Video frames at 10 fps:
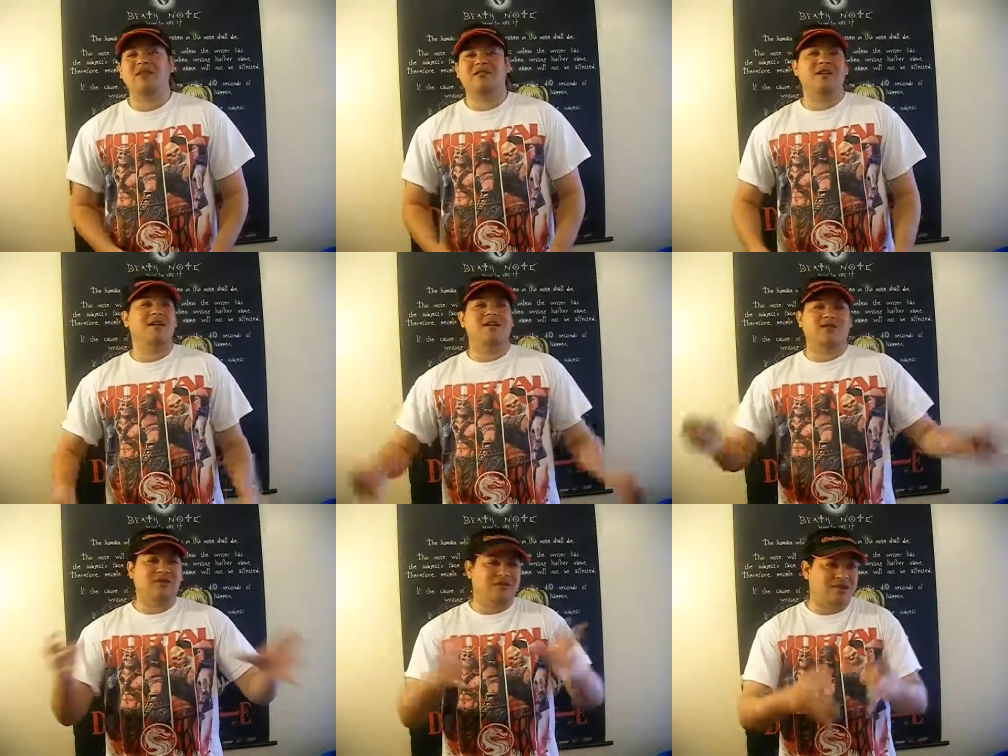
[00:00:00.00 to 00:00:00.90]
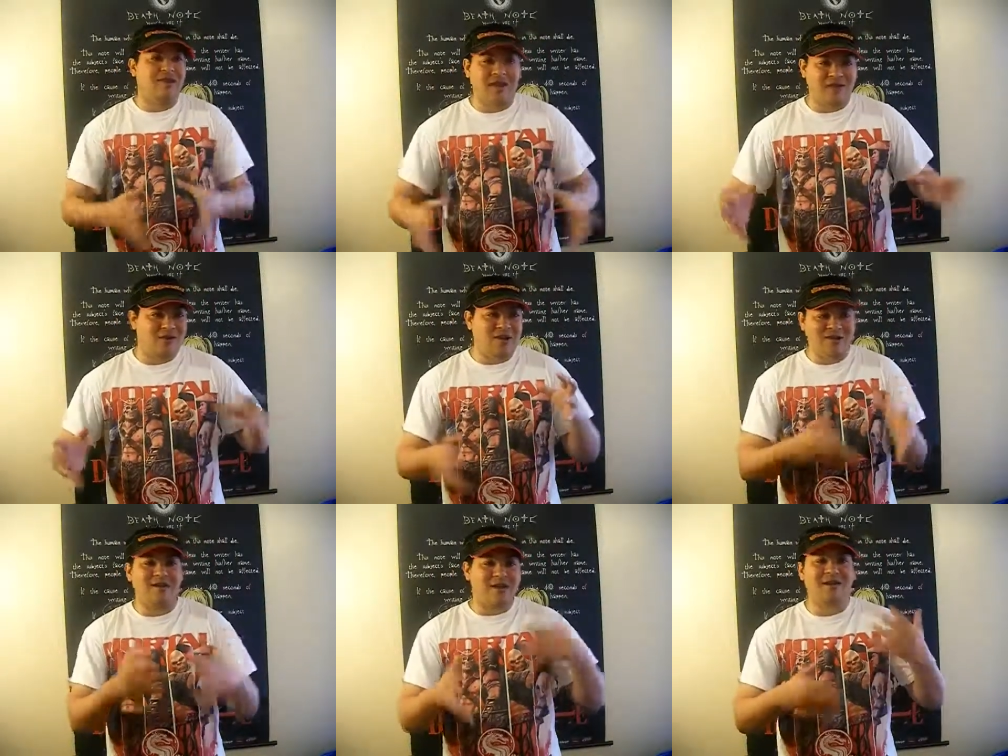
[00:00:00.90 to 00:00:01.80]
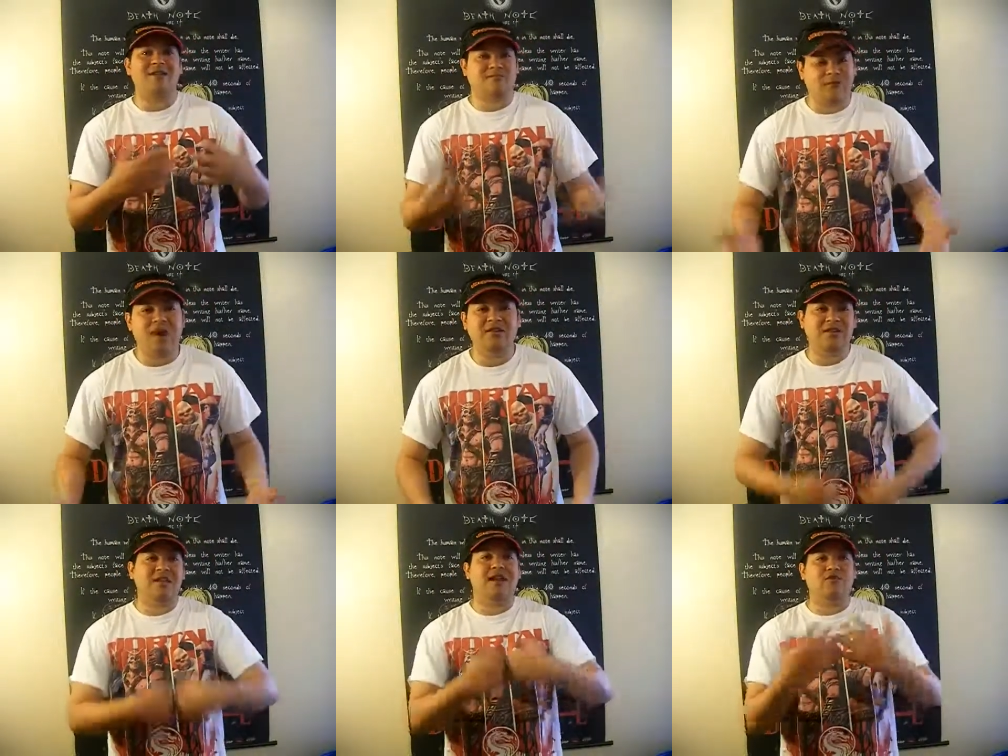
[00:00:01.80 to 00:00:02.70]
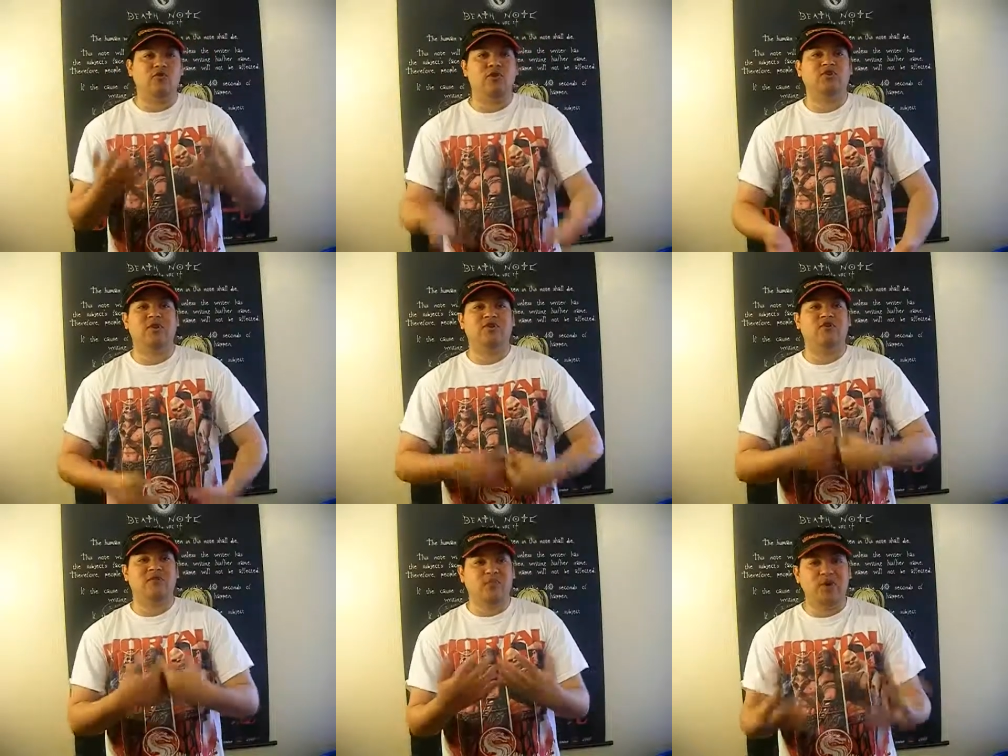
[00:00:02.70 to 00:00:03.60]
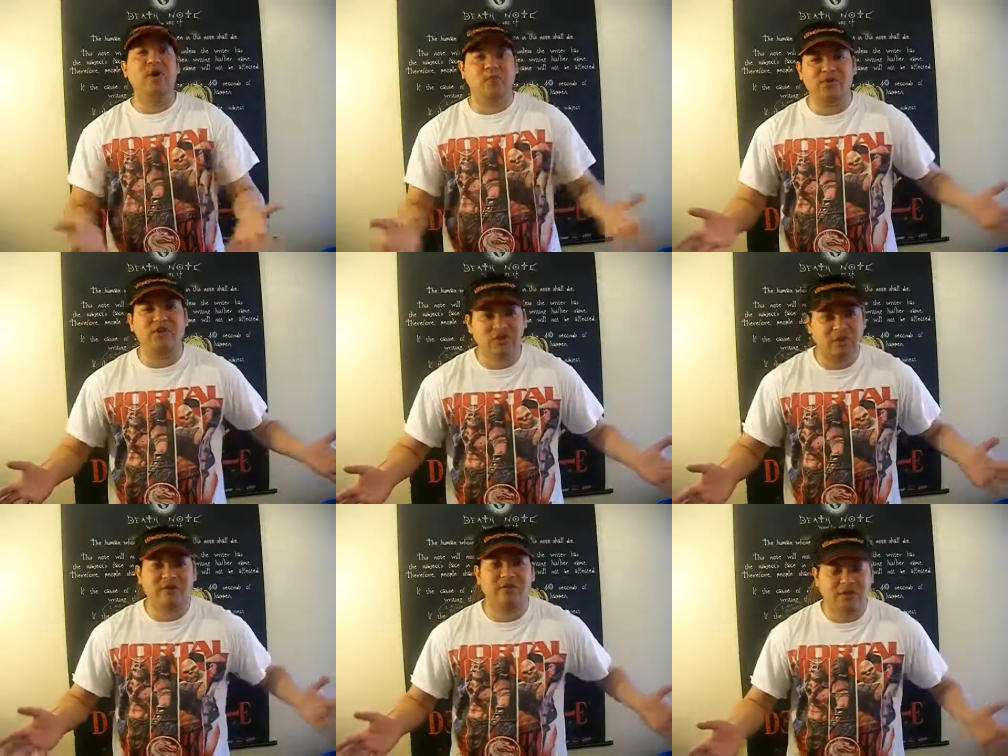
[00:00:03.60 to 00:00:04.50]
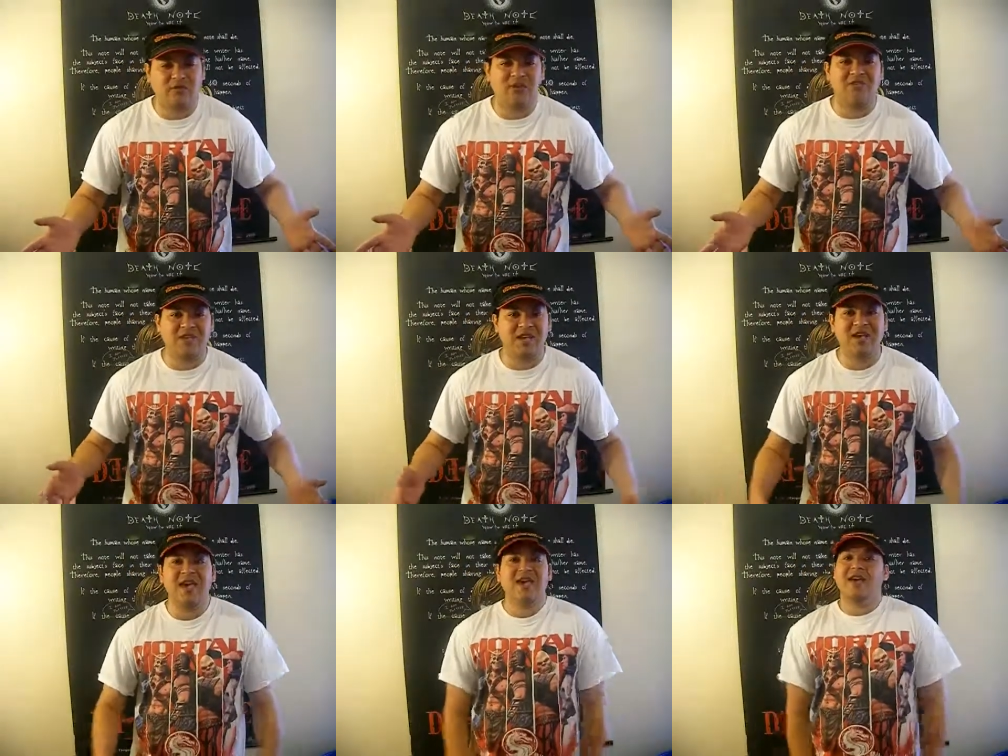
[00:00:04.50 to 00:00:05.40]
They got to, together, you know, like as friends. They got to know each other and put up with each other, so to speak.